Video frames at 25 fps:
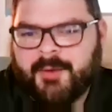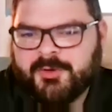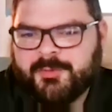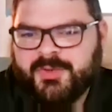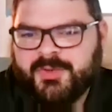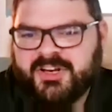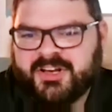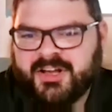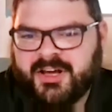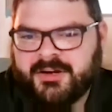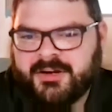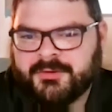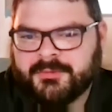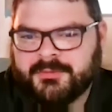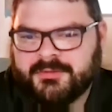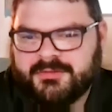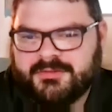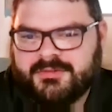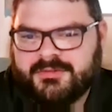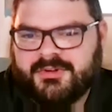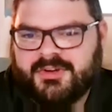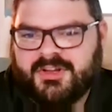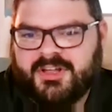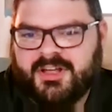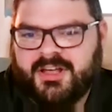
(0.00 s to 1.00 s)
calmed me down.
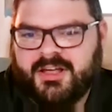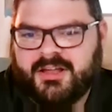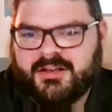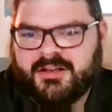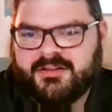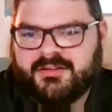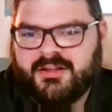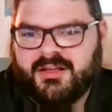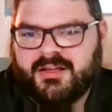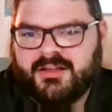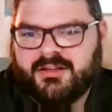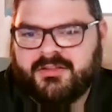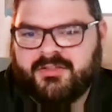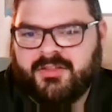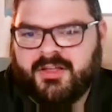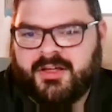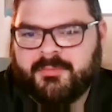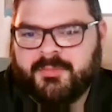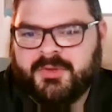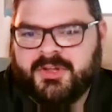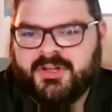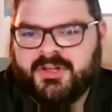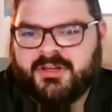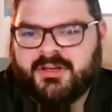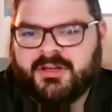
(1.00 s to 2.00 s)
It
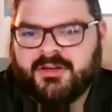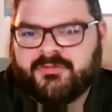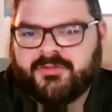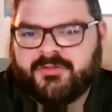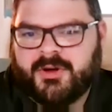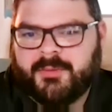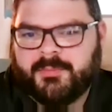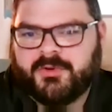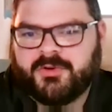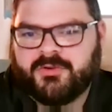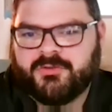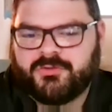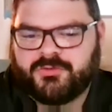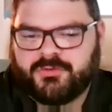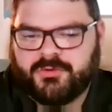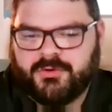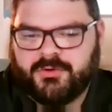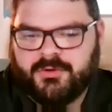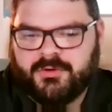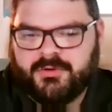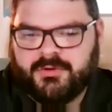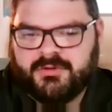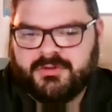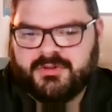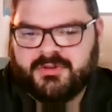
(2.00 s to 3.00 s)
let me give up
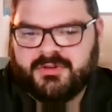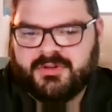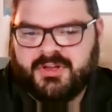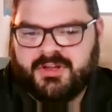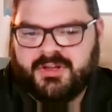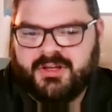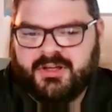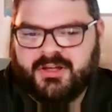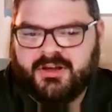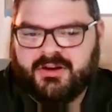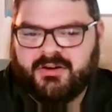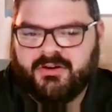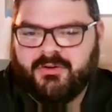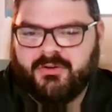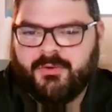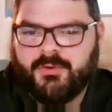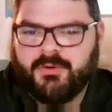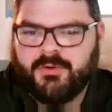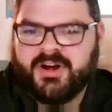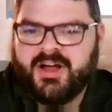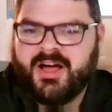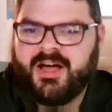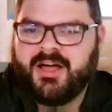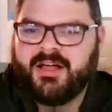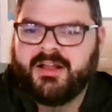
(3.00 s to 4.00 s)
control,
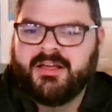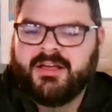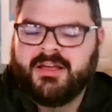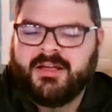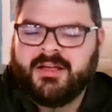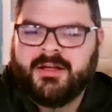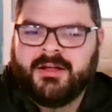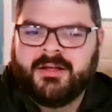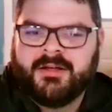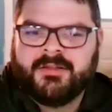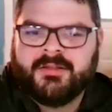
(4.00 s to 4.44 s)
or not.